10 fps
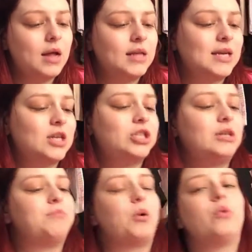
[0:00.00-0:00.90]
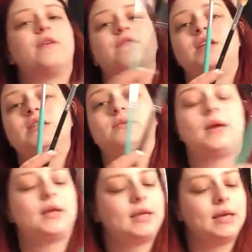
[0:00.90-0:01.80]
it's actually both of these
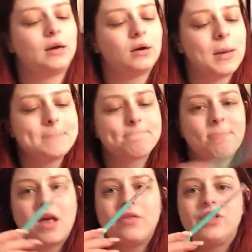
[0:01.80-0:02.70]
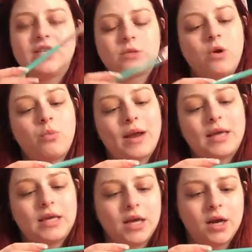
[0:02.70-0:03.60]
right here. This one
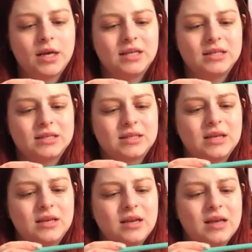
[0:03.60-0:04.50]
right here is